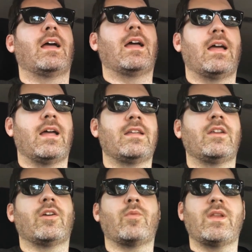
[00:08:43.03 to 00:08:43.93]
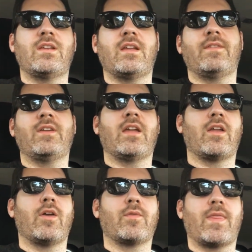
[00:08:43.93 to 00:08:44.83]
if you get
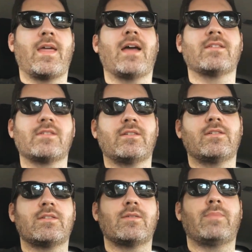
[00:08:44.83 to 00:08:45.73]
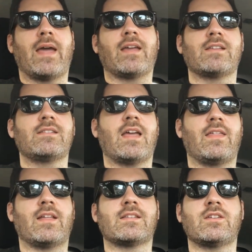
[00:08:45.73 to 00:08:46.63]
over 1,000 backers now,
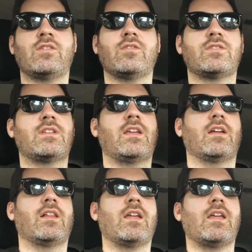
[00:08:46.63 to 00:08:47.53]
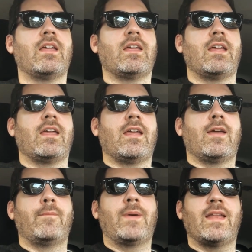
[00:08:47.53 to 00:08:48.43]
that's a huge deal.
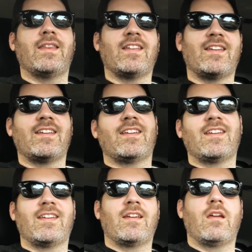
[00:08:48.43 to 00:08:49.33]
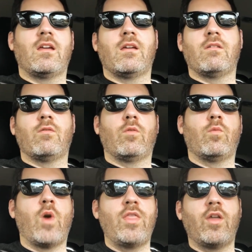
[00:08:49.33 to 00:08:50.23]
But
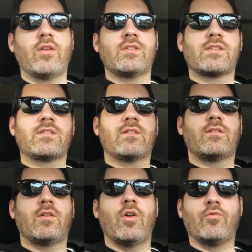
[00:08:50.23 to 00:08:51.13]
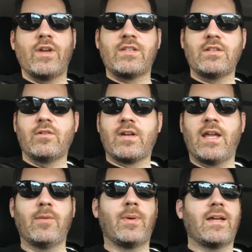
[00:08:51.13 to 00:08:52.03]
when those original
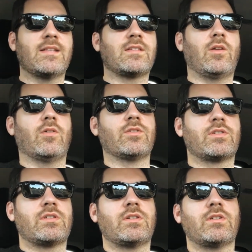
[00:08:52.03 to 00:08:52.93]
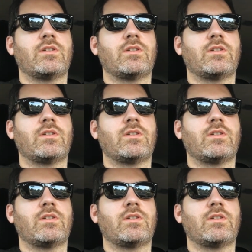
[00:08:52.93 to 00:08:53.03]
campaigns launched,